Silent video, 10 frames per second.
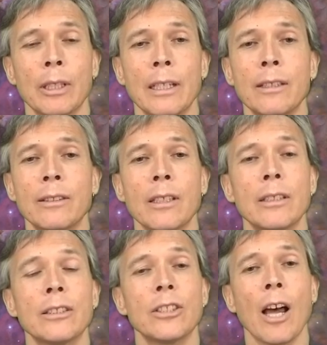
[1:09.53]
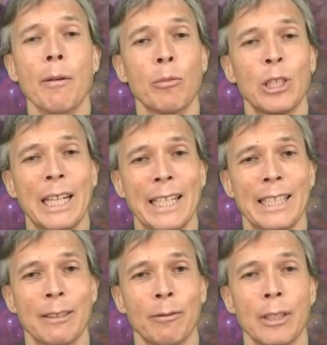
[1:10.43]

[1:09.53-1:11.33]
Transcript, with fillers: is that it's not predictive